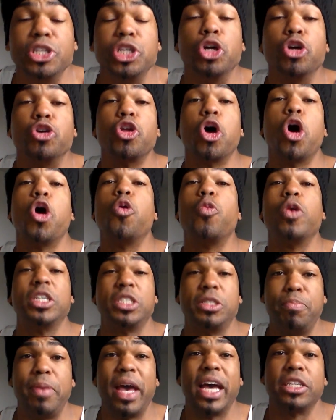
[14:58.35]
You don't know
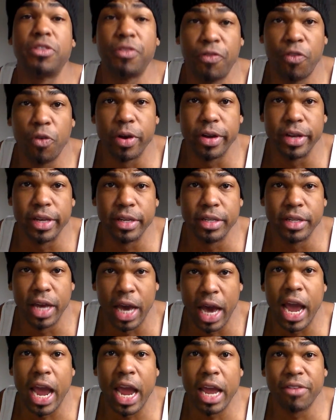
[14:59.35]
what's best for you,
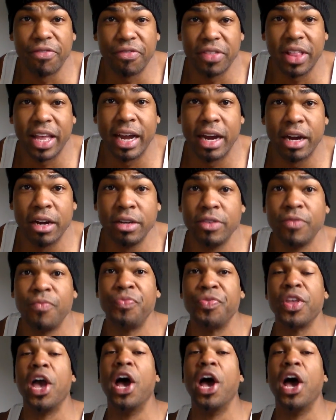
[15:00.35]
all right, Flair?